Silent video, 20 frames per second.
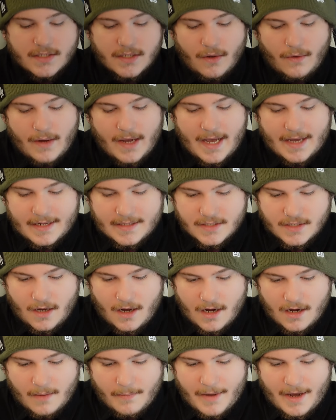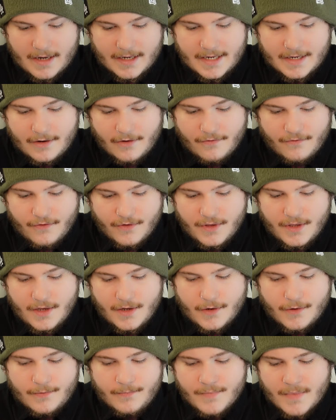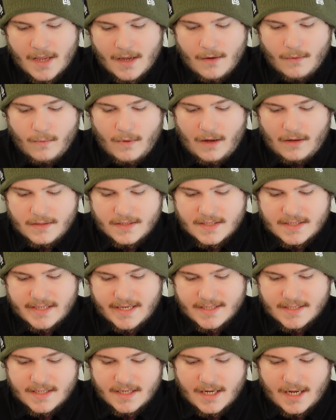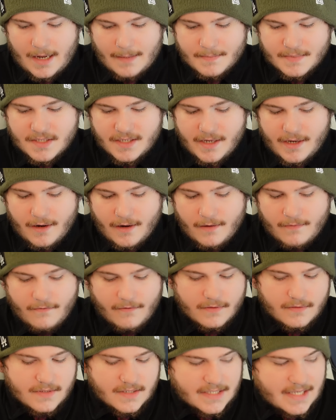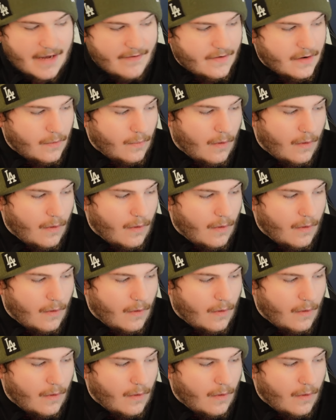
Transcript: go ahead and talk about it here for you. Well, Six of Cups here, Seven of